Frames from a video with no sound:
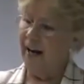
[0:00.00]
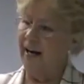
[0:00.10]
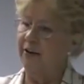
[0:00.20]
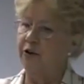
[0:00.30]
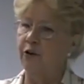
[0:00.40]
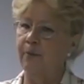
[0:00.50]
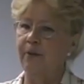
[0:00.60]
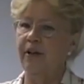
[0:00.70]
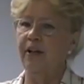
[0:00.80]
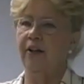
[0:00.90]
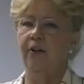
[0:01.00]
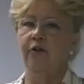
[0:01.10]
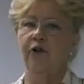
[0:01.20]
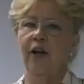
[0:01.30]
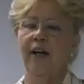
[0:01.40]
hair to a particular
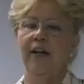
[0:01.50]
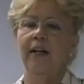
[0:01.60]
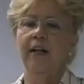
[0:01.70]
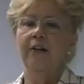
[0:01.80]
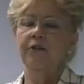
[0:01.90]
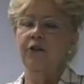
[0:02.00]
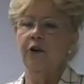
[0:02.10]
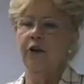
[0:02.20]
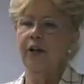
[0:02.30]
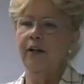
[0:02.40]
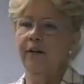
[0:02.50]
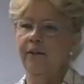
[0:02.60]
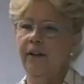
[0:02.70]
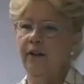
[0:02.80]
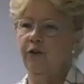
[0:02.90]
shade. Certain
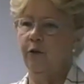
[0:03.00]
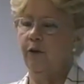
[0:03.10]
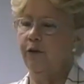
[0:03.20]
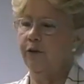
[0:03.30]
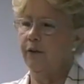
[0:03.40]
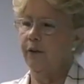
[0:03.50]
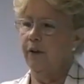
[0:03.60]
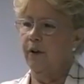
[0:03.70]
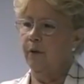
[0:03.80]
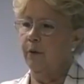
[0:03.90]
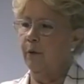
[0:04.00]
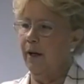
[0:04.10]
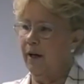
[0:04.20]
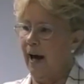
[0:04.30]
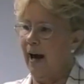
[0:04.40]
individuals, when
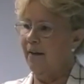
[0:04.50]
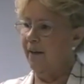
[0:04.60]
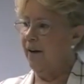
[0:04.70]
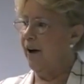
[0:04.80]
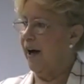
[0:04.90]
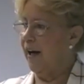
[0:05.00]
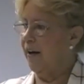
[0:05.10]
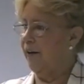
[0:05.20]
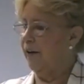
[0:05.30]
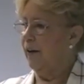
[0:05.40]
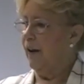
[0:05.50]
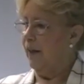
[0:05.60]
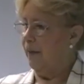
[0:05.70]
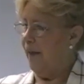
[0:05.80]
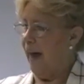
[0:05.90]
we lighten their hair,
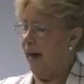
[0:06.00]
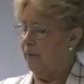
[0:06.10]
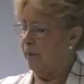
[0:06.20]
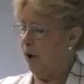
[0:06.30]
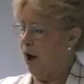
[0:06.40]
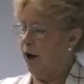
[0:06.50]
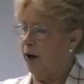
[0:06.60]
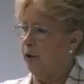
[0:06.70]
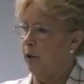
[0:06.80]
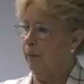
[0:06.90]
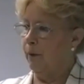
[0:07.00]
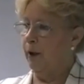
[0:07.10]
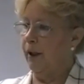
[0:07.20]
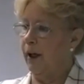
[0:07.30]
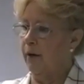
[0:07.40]
that product will pull
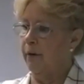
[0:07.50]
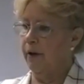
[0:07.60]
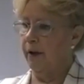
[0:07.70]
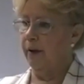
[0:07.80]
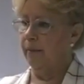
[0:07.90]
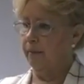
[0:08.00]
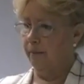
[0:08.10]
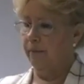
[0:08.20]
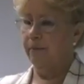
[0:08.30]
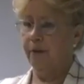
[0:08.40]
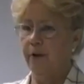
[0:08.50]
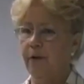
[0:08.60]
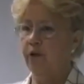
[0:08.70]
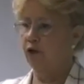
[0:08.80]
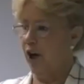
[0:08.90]
it on up to
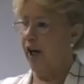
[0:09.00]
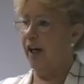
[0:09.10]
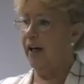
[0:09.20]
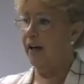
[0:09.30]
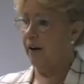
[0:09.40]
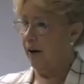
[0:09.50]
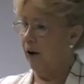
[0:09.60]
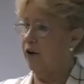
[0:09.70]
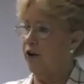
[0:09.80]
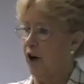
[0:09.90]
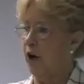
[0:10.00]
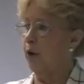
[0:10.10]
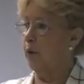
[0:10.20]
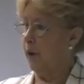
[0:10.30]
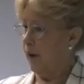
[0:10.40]
the shade or
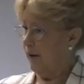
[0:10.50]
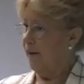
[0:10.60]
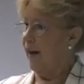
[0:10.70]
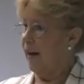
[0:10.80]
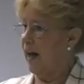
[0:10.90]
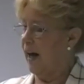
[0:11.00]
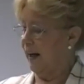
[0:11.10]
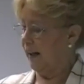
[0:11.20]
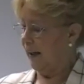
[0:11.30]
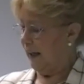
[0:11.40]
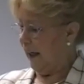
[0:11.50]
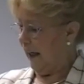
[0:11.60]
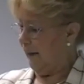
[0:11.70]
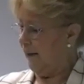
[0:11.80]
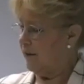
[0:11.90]
tone they like.
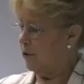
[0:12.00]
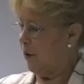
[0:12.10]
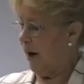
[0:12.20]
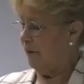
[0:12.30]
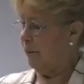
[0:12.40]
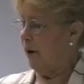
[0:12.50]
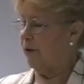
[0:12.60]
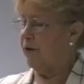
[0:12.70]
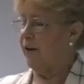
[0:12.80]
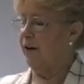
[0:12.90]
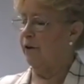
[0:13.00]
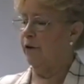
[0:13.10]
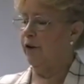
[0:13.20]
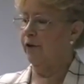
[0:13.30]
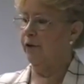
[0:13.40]
And this is why I brought several
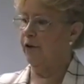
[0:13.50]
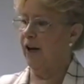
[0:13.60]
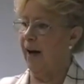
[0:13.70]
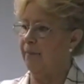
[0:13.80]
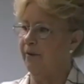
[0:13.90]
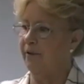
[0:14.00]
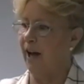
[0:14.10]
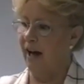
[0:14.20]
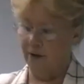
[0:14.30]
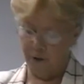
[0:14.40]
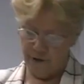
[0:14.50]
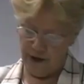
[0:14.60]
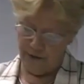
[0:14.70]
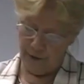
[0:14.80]
different types of lighteners out